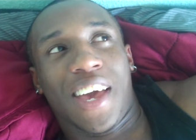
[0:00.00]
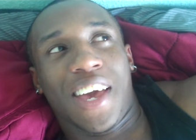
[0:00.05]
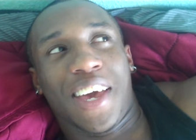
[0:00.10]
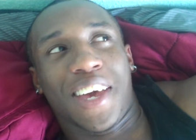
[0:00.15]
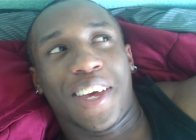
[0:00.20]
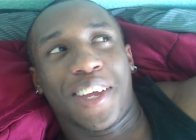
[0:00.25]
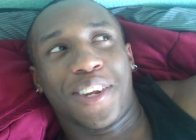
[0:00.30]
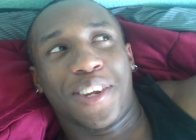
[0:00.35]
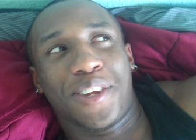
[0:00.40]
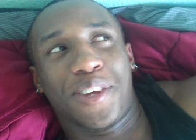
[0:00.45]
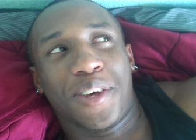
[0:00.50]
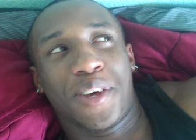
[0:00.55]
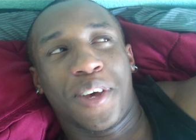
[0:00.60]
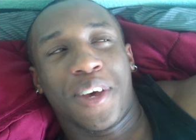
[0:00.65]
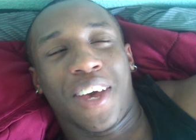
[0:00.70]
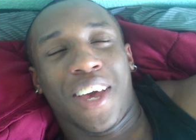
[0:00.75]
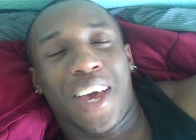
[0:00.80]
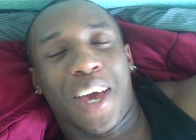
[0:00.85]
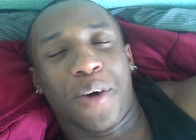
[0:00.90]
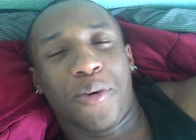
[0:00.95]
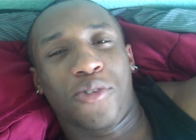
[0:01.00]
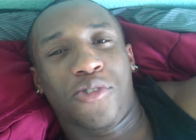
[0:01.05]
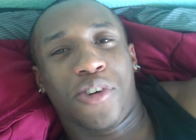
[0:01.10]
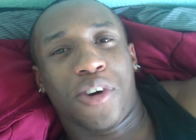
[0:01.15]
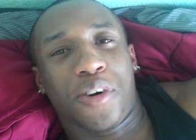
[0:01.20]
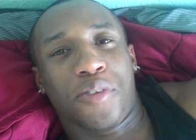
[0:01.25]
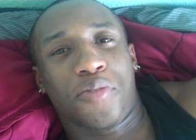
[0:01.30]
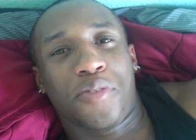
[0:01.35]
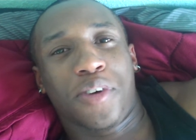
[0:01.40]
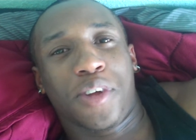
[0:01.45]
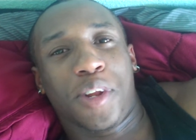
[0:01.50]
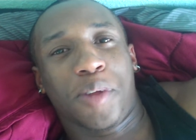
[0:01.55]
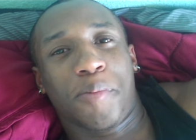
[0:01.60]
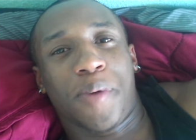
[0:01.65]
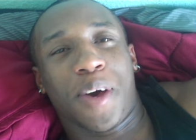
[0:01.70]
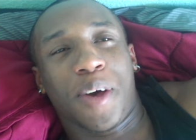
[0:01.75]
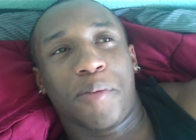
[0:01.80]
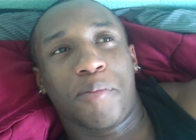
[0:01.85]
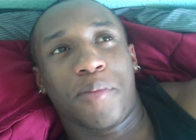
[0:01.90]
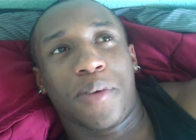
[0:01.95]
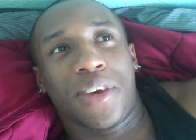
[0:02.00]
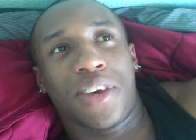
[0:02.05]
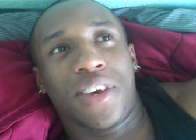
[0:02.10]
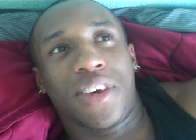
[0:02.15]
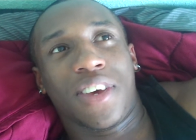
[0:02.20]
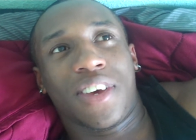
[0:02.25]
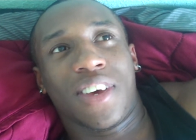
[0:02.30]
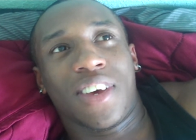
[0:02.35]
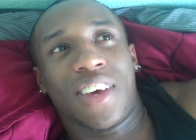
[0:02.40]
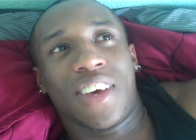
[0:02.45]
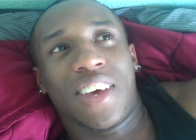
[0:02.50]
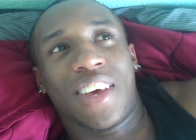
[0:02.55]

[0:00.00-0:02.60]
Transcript: And how would y'all feel about me